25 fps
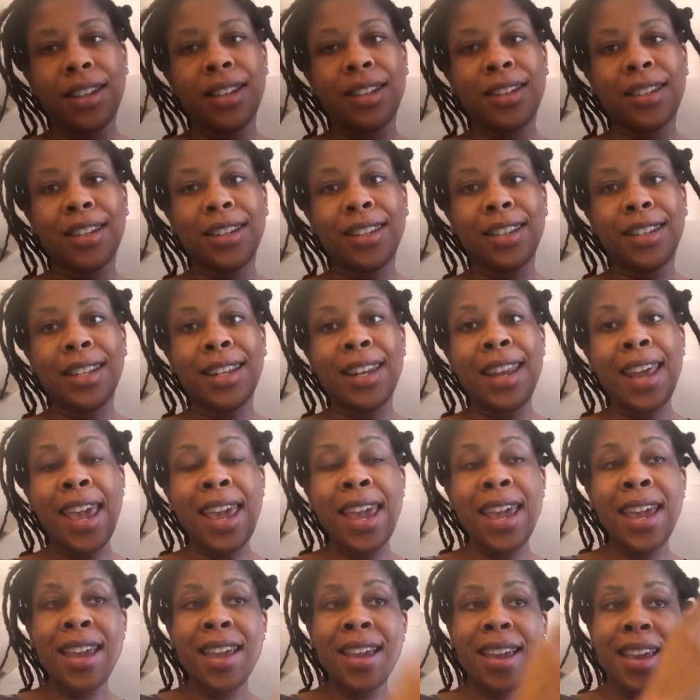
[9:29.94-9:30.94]
to
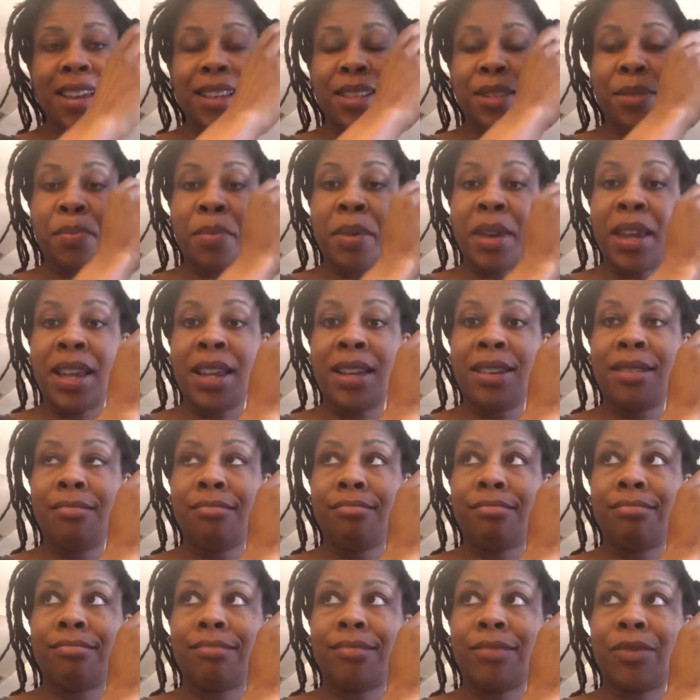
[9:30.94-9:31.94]
today, it's been,
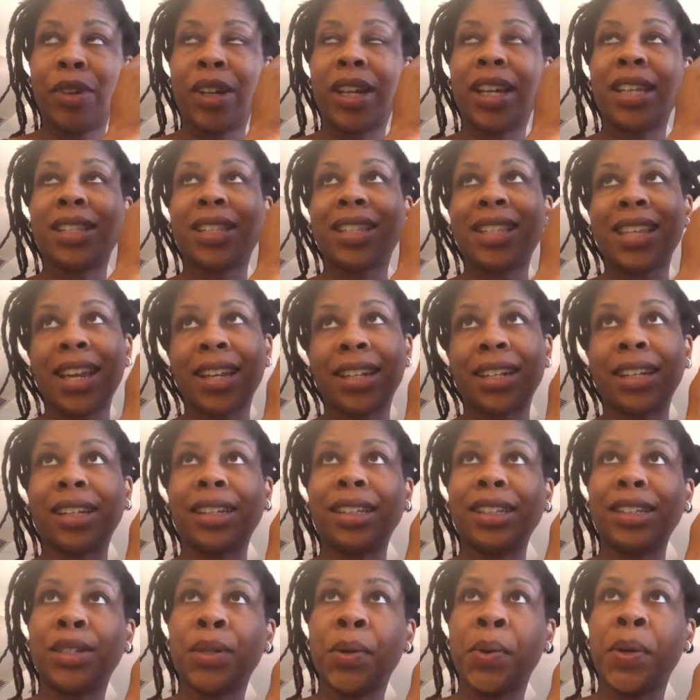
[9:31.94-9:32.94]
well, I guess
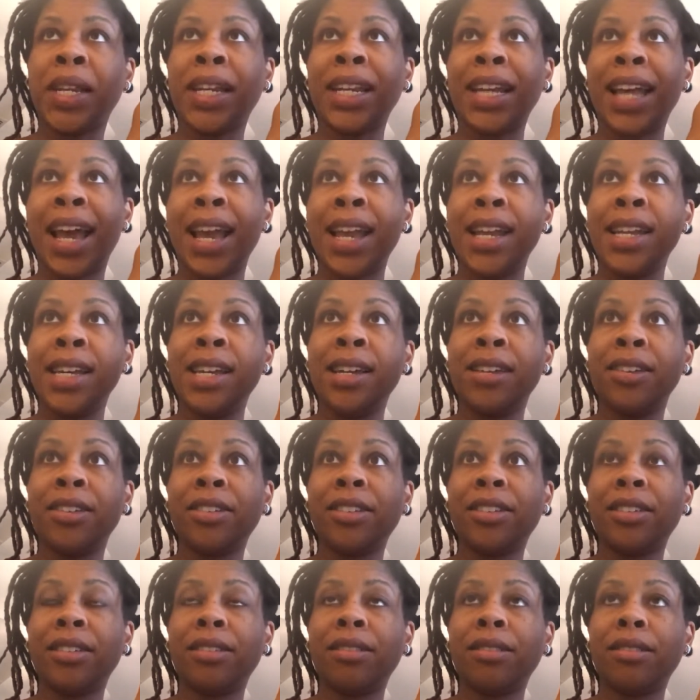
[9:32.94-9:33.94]
technically 29
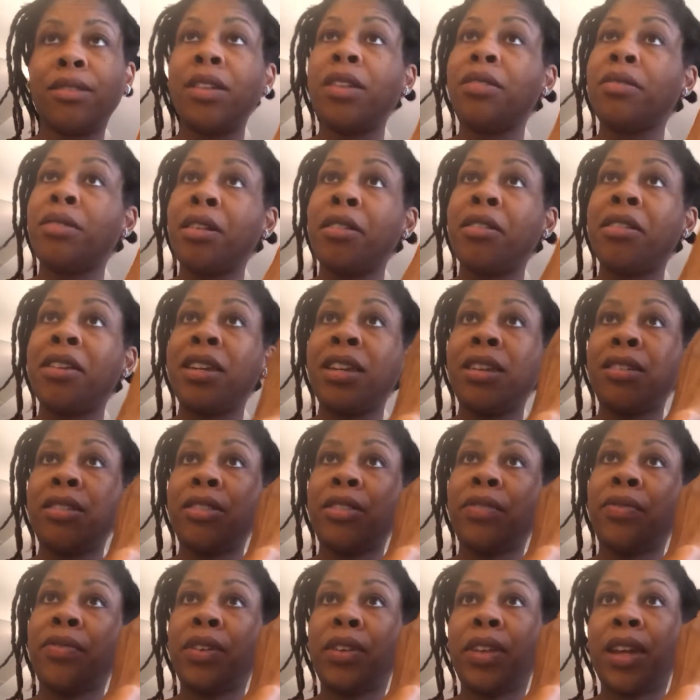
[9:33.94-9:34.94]
years. No, 30
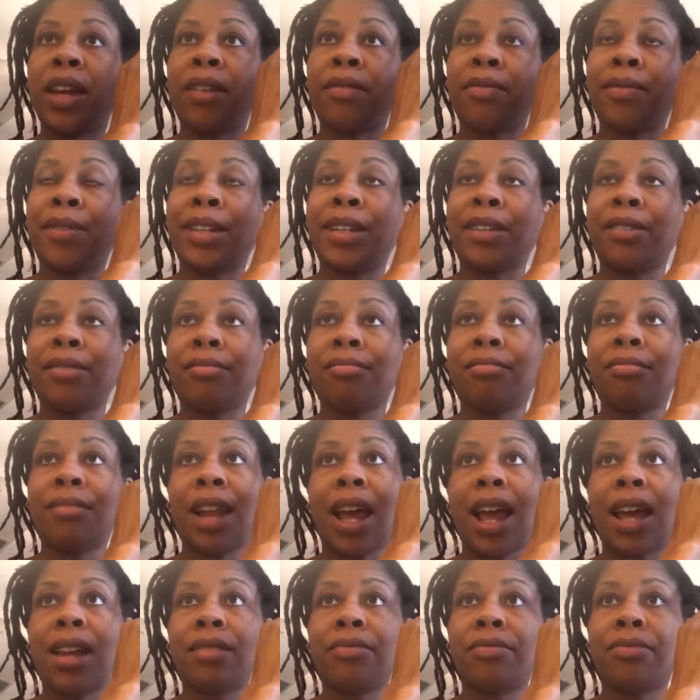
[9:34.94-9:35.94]
years if you count
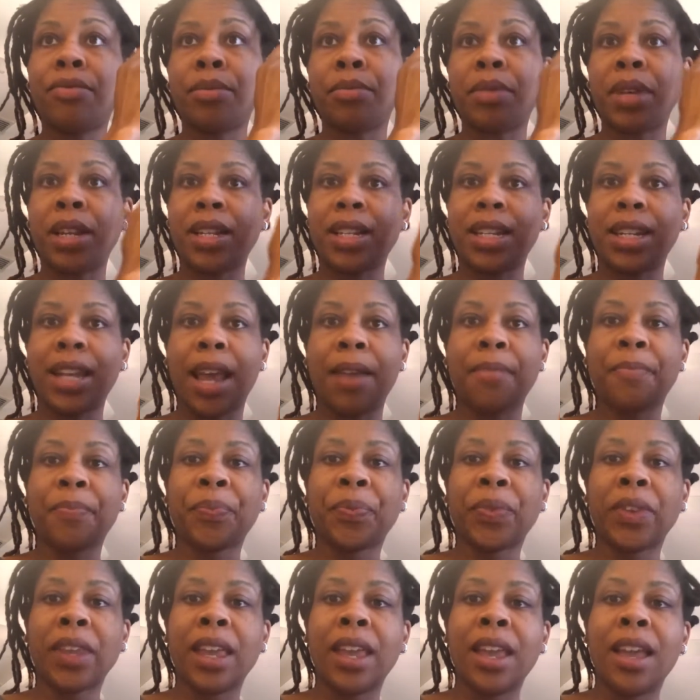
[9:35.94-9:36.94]
9 from today.
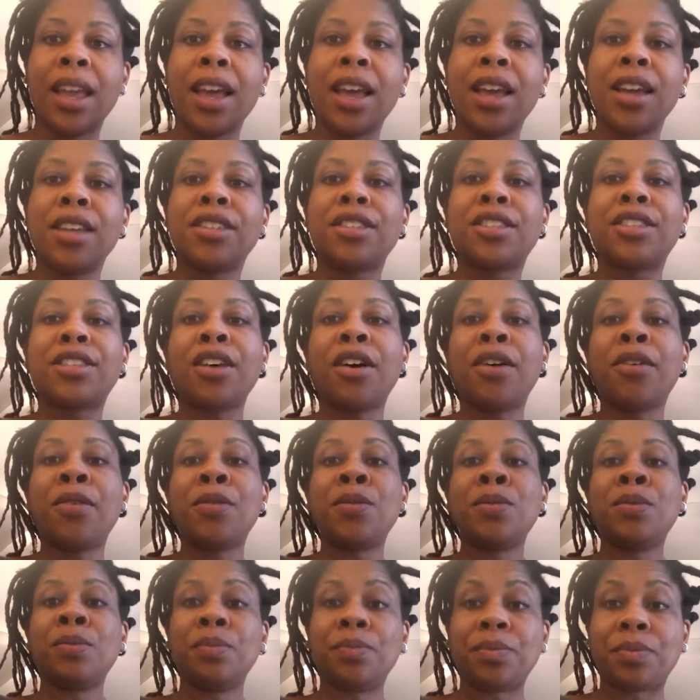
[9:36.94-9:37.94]

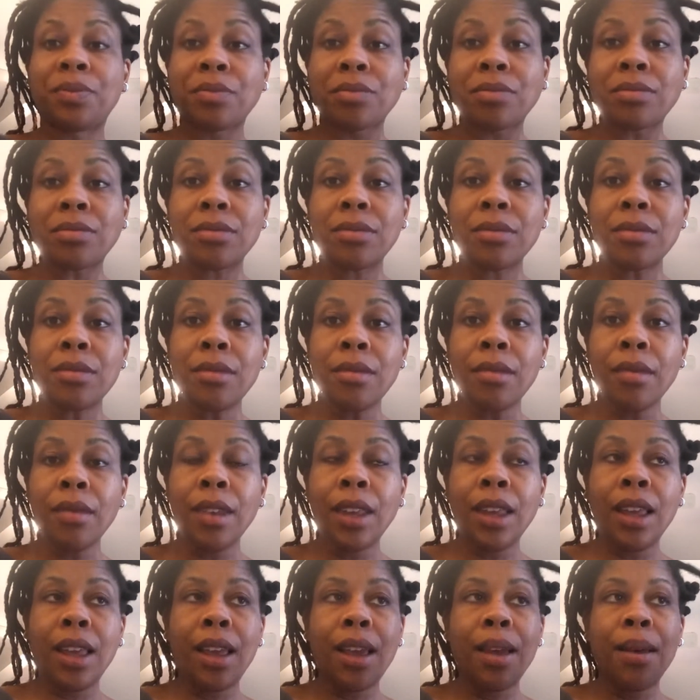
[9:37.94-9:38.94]
So
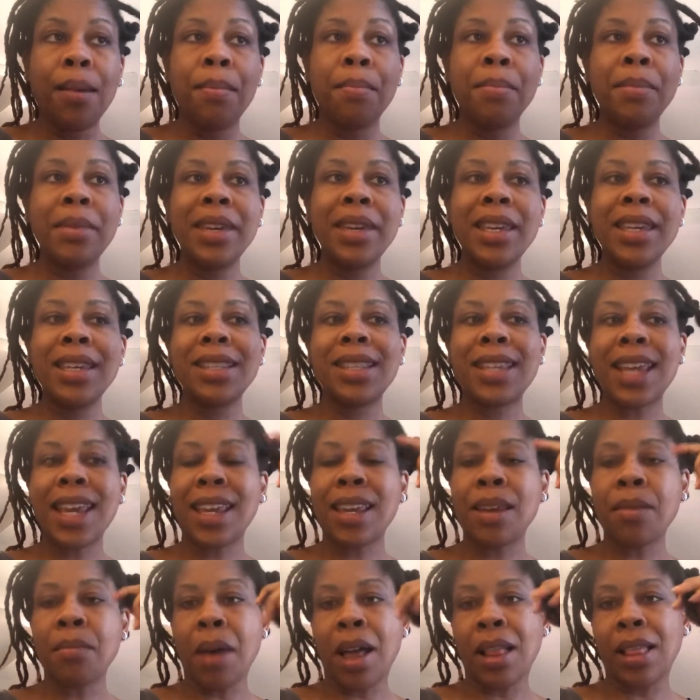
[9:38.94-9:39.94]
me
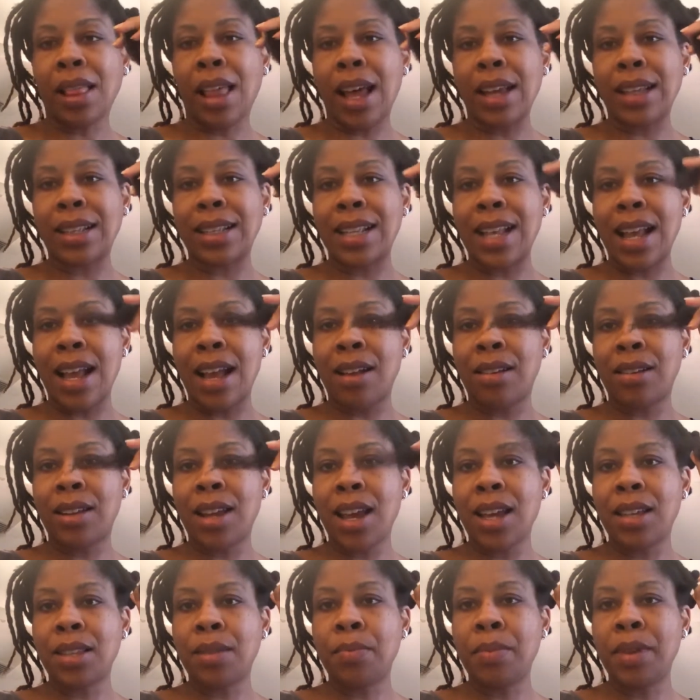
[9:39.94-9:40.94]
taking my locks down
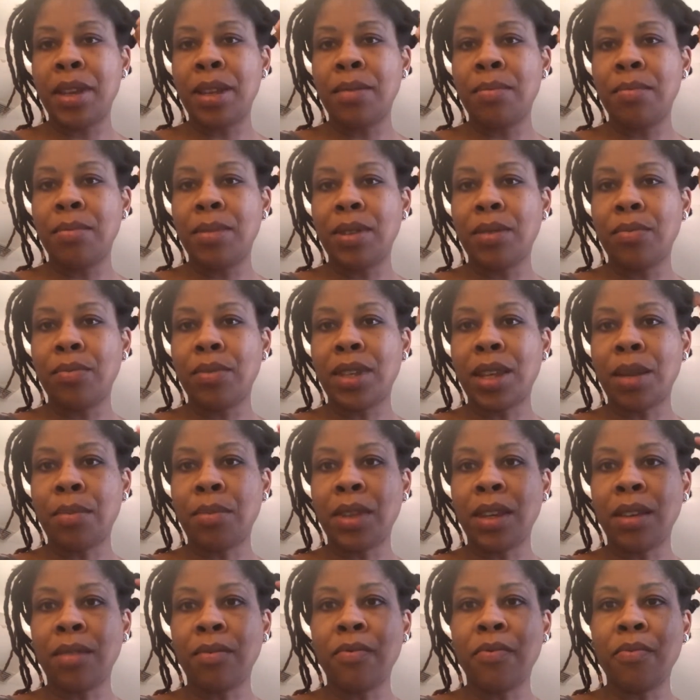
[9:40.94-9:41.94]
has been
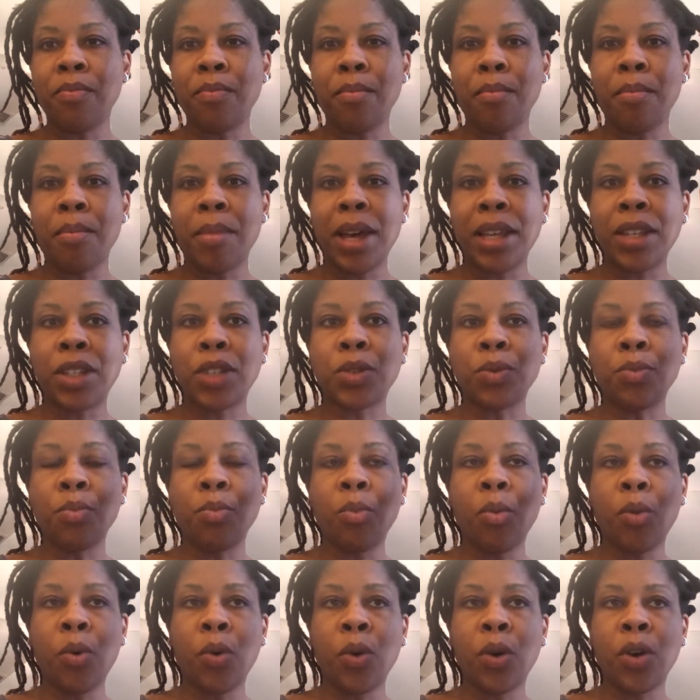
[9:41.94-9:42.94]
something much
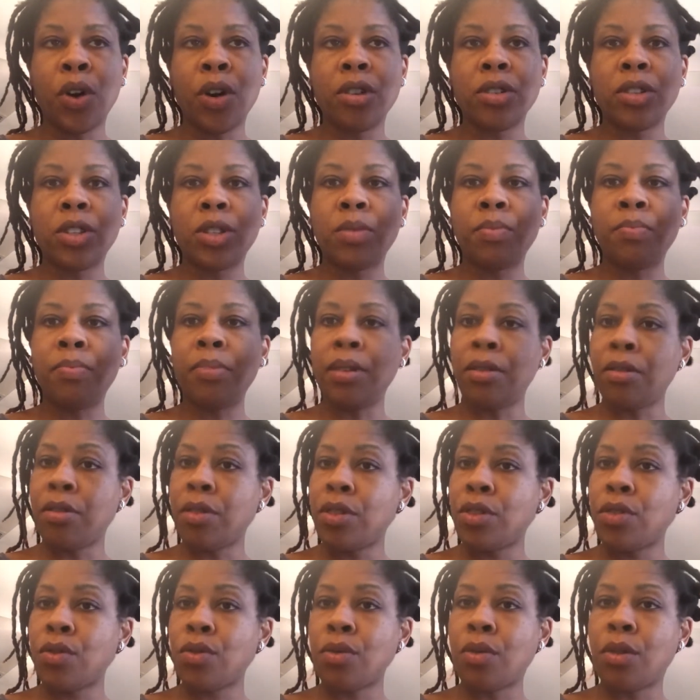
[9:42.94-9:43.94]
more
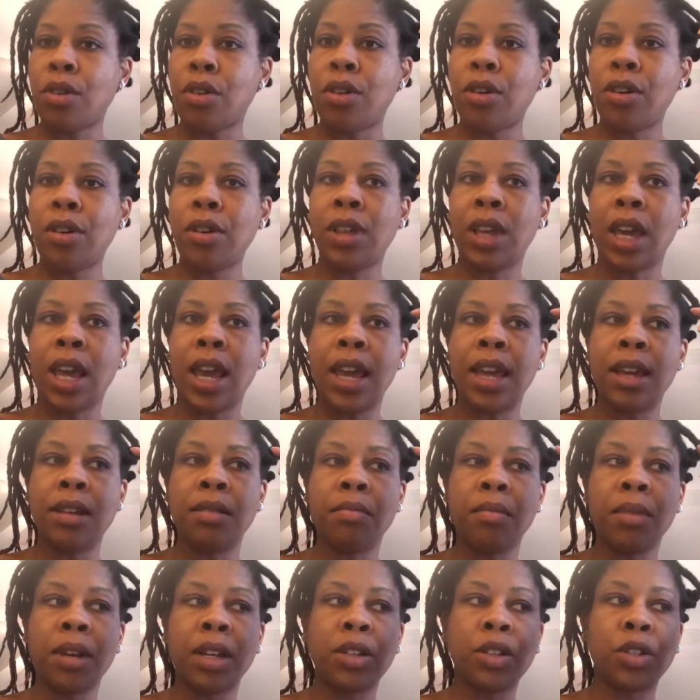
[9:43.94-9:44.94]
spiritual
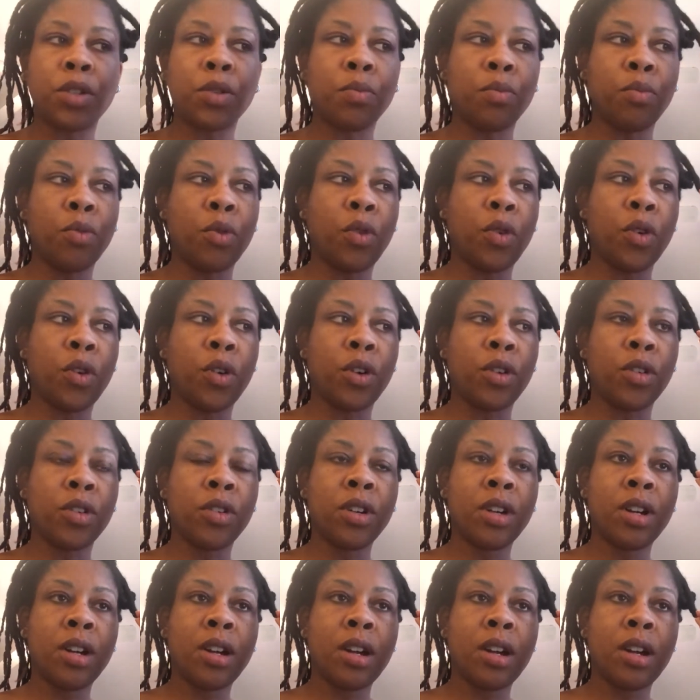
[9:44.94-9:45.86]
and much more